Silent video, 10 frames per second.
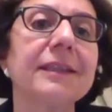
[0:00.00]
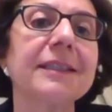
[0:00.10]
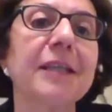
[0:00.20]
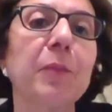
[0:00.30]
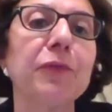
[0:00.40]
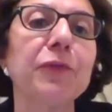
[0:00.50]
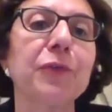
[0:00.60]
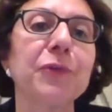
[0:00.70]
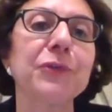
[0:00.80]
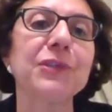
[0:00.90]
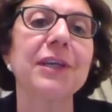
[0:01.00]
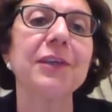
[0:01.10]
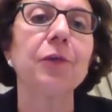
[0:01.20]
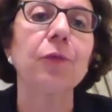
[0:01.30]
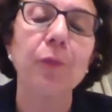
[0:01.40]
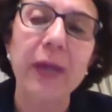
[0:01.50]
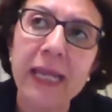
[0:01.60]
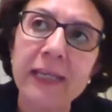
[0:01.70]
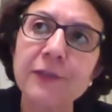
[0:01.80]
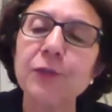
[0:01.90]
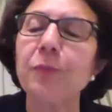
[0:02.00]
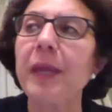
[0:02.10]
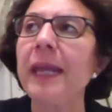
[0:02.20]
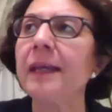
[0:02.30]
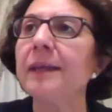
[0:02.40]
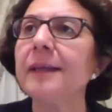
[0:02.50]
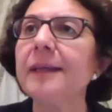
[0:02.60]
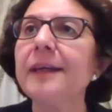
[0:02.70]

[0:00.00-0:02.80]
some of those, ways to make